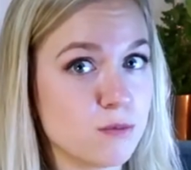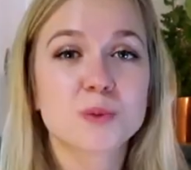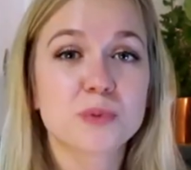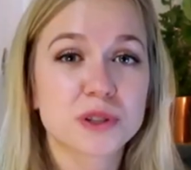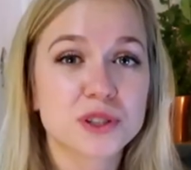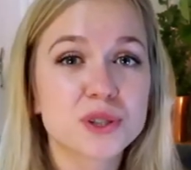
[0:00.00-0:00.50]
to
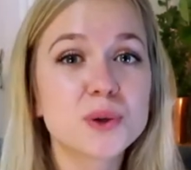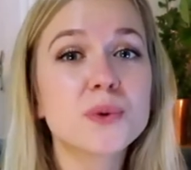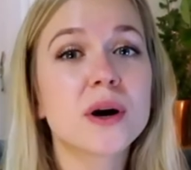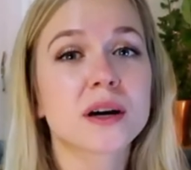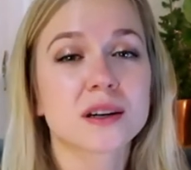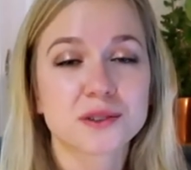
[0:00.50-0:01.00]
pursue
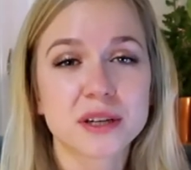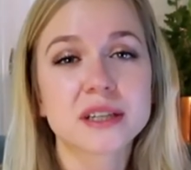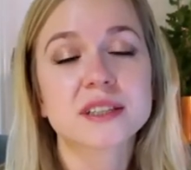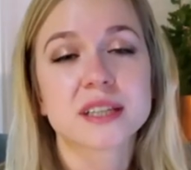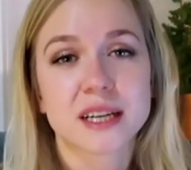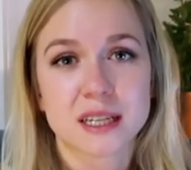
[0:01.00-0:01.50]
a
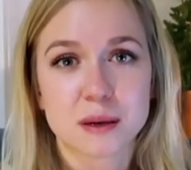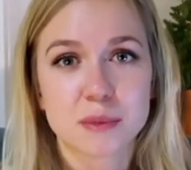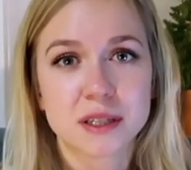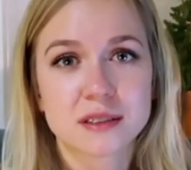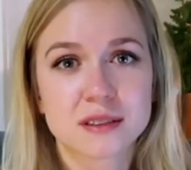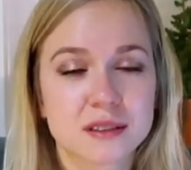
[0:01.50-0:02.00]
career in academics.